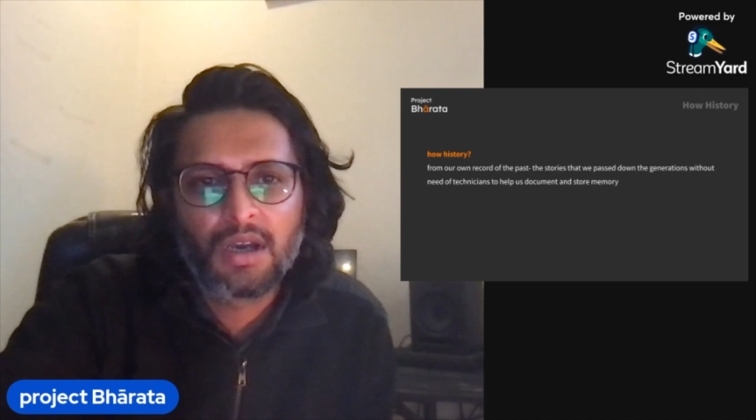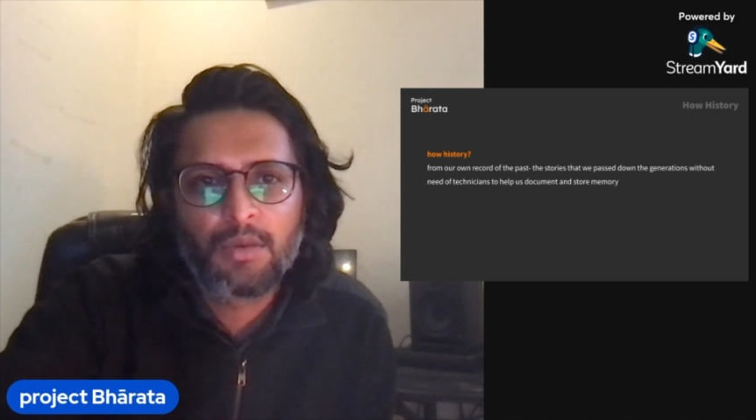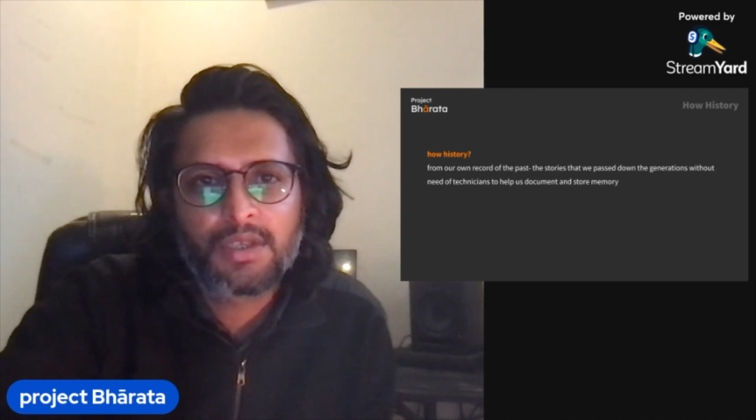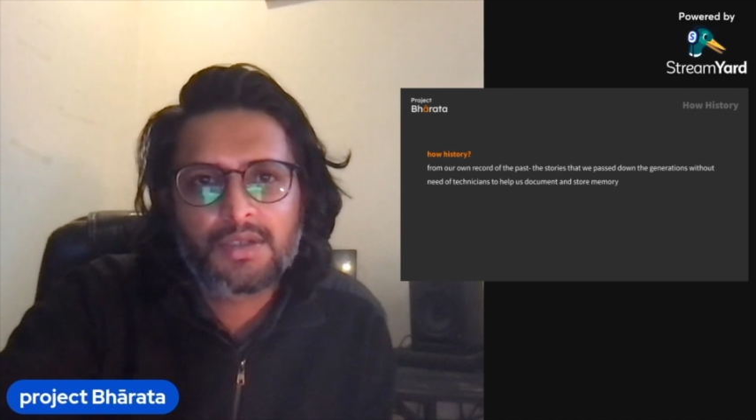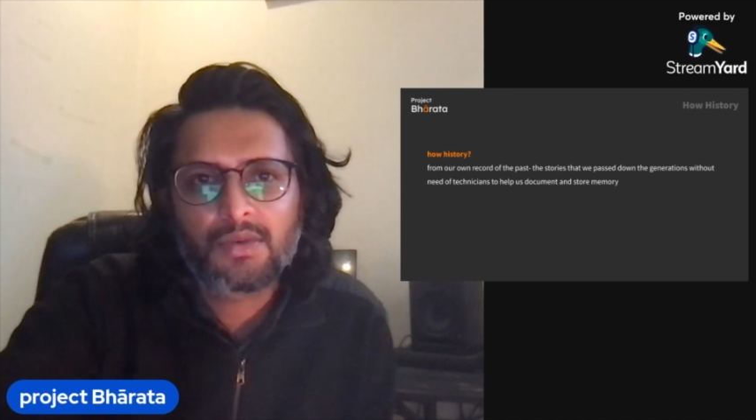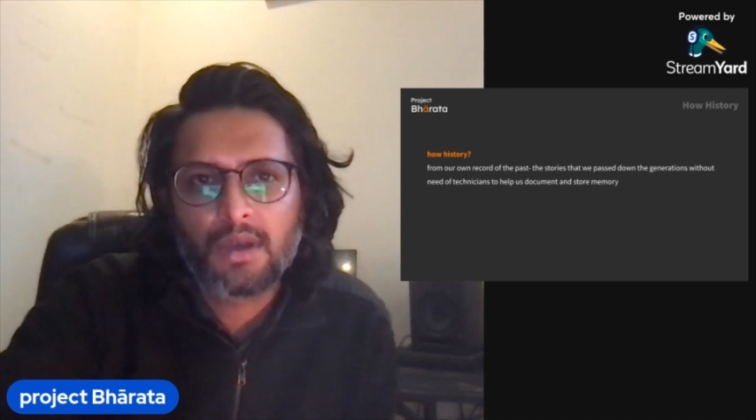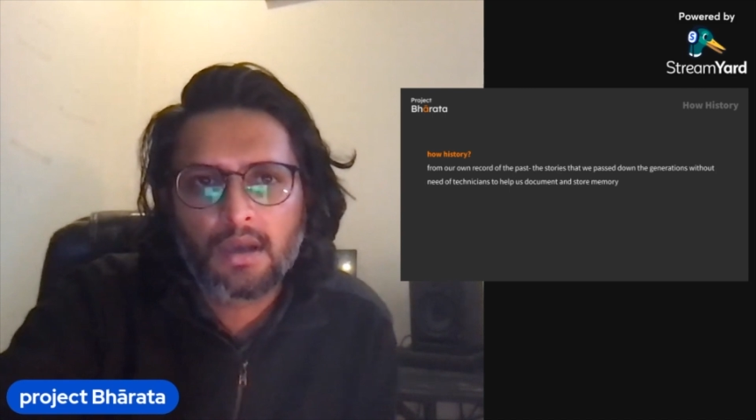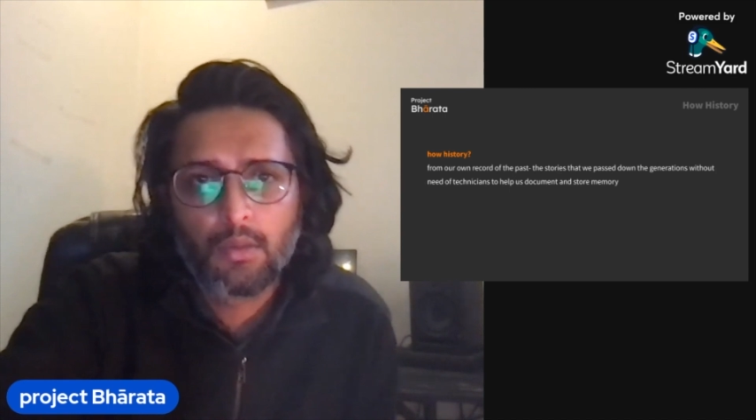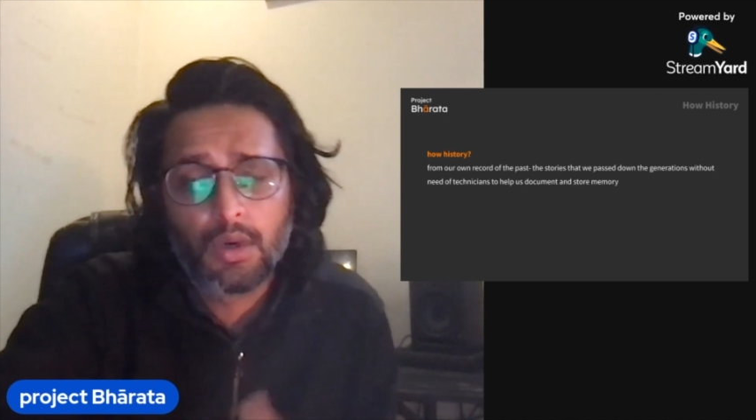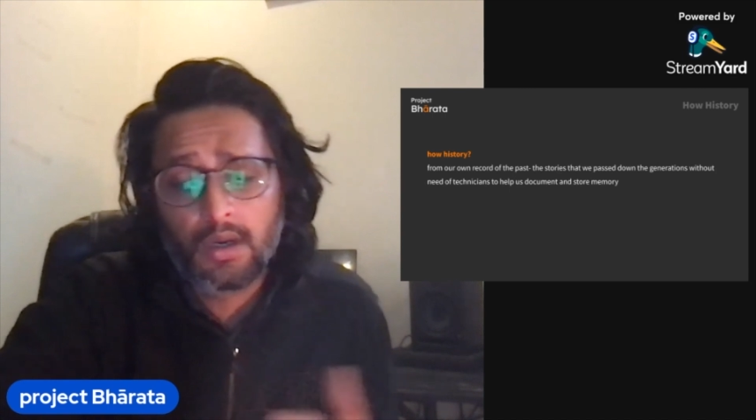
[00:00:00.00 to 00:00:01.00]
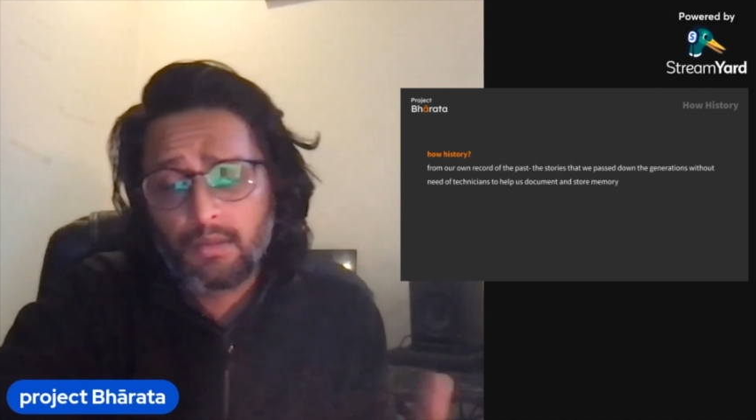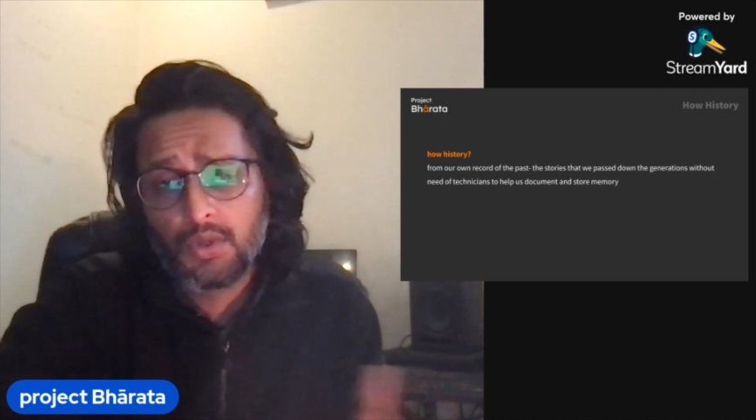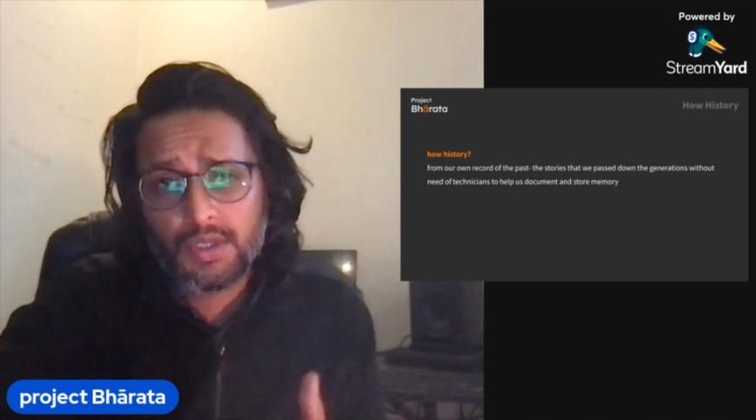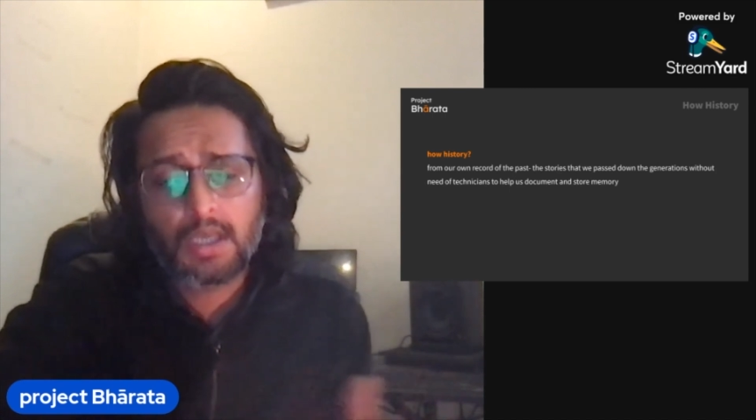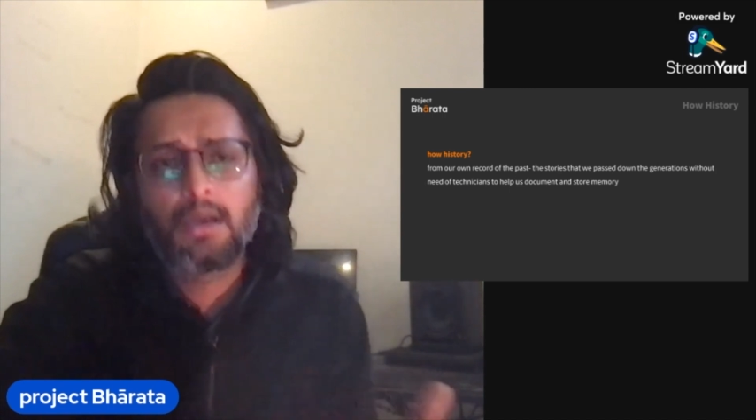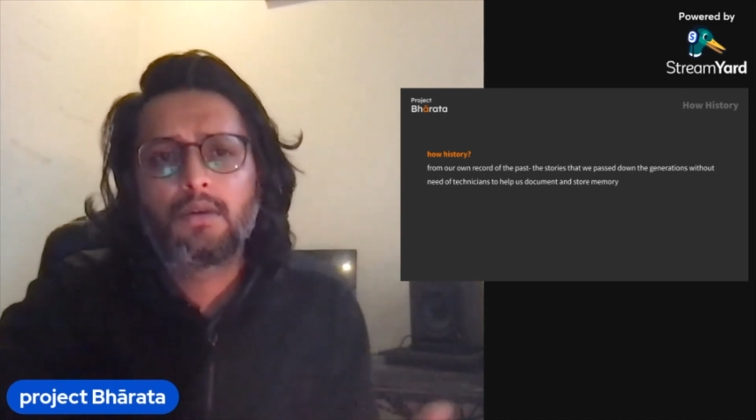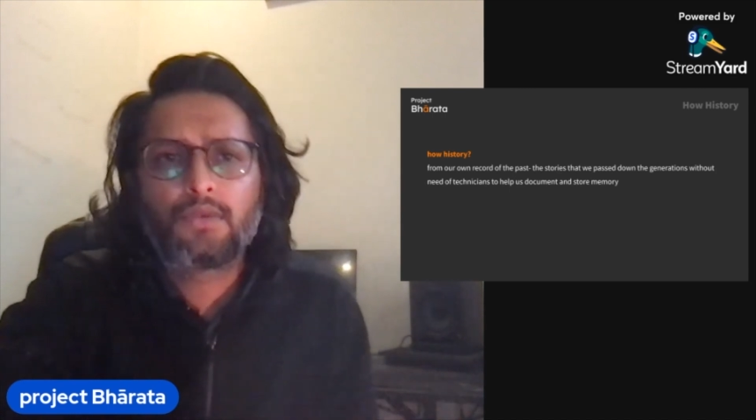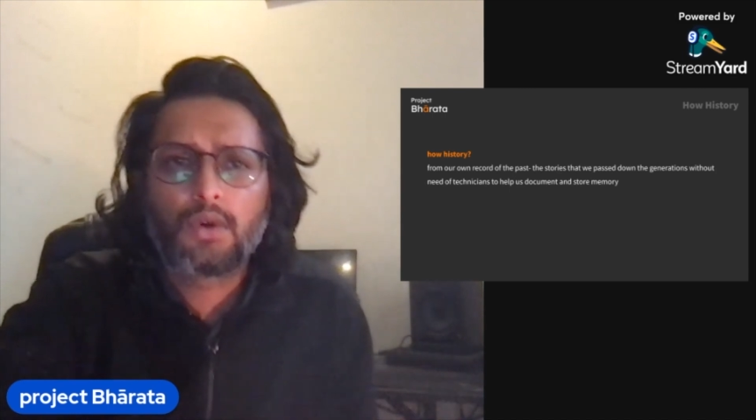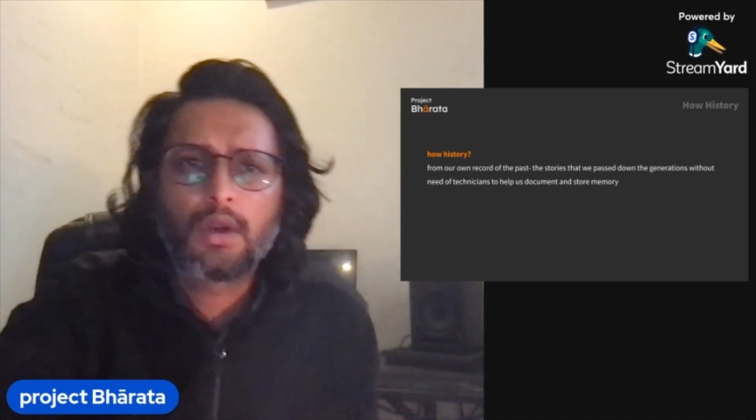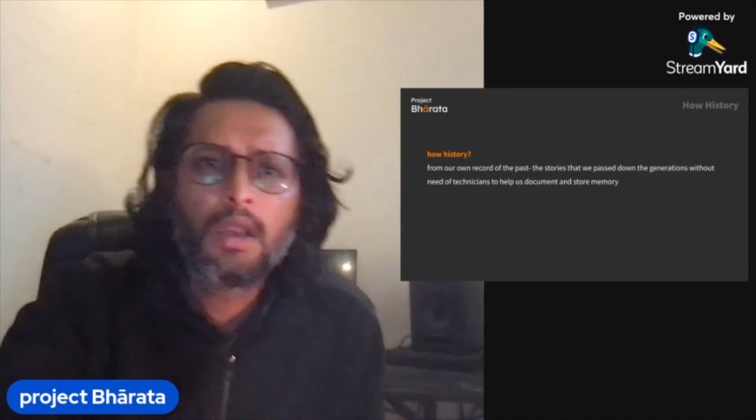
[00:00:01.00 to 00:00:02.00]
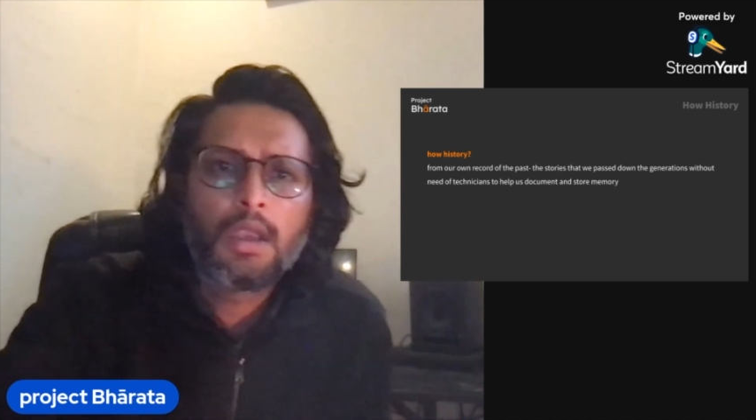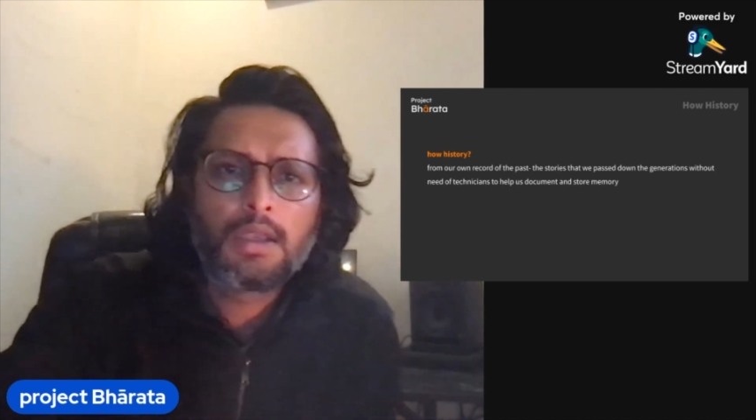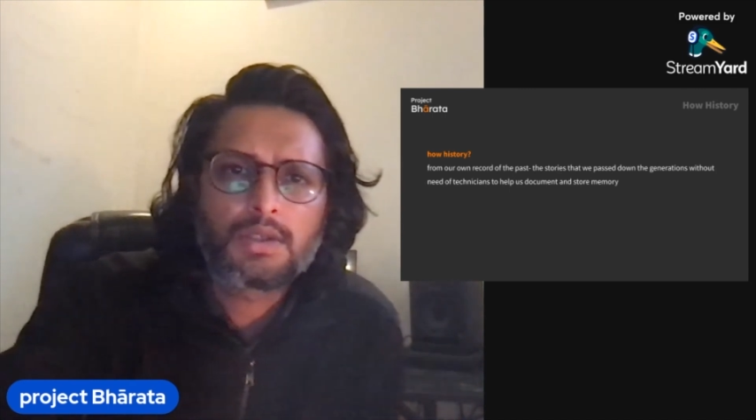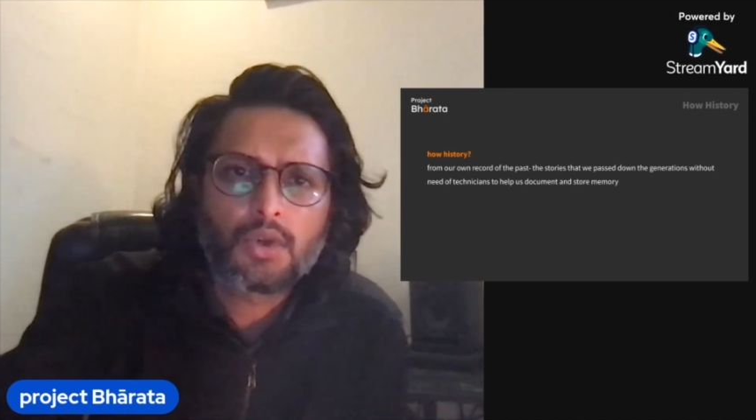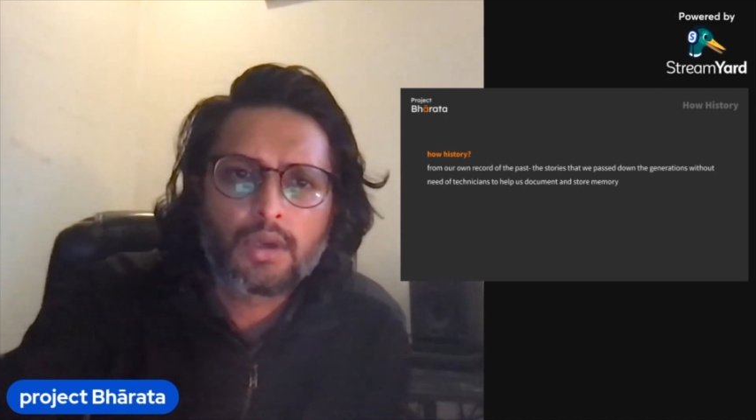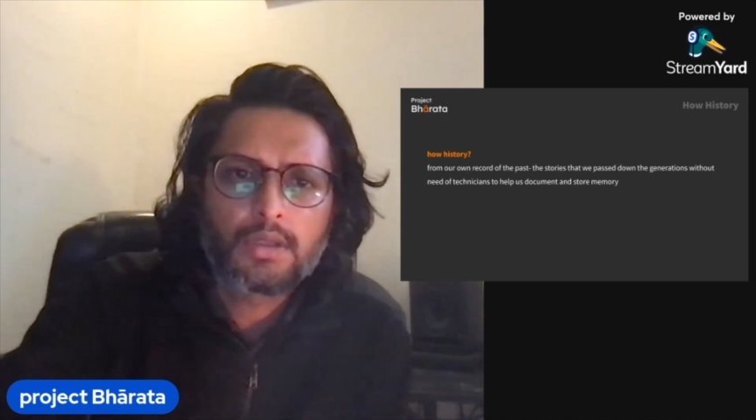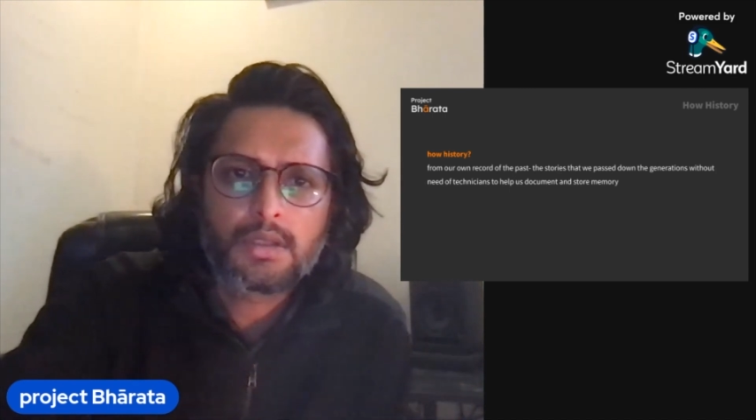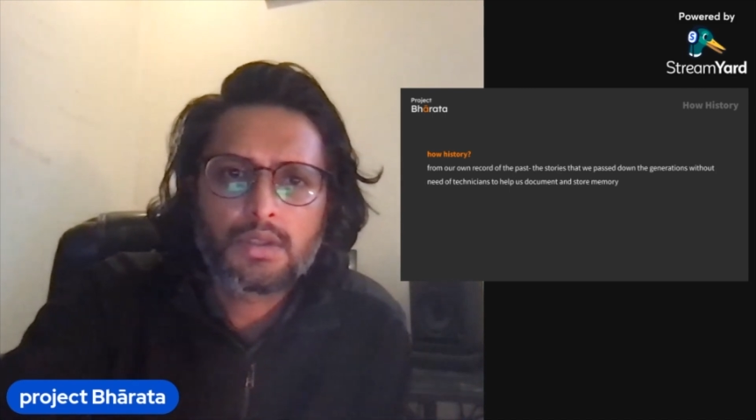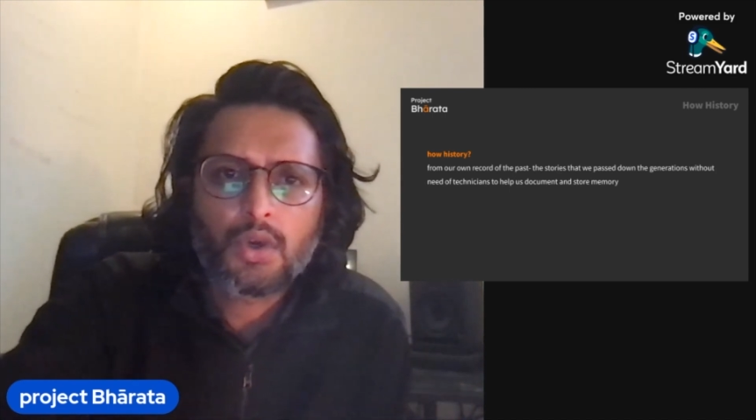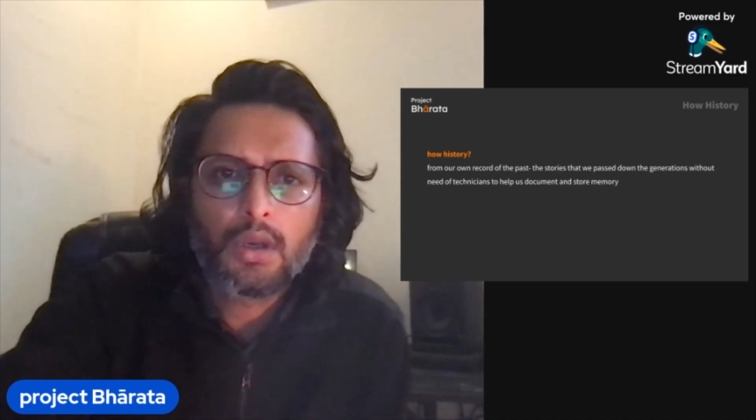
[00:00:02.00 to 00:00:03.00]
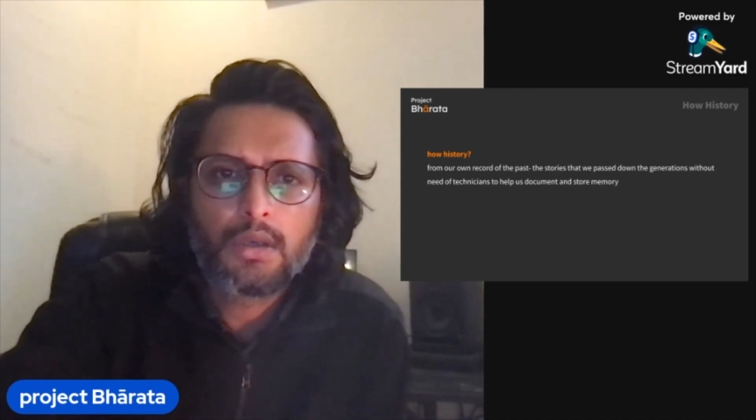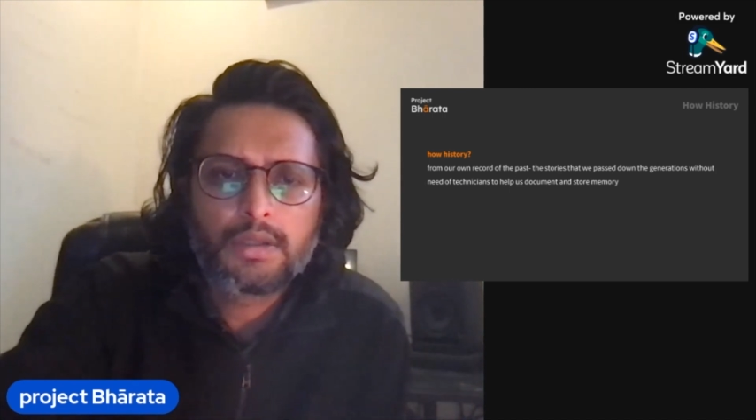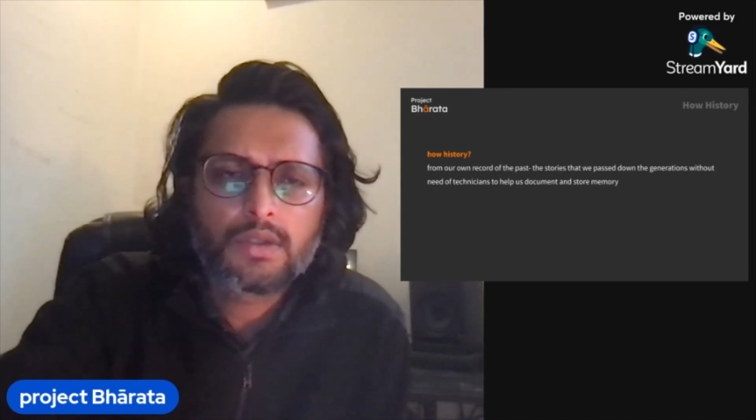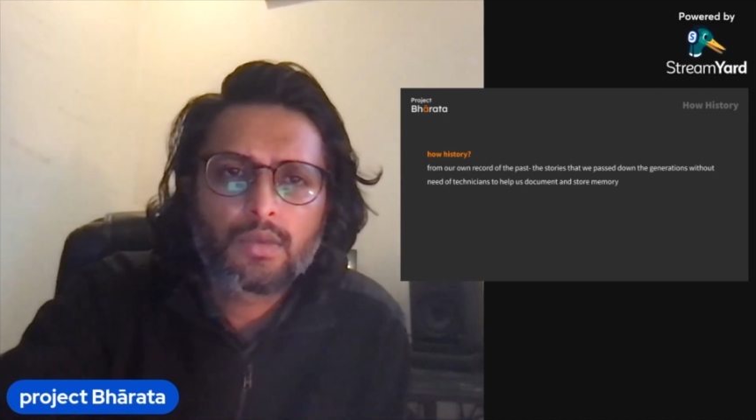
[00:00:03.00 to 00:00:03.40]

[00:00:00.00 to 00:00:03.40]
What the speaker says: which is a word I'm using here for historians and scholars.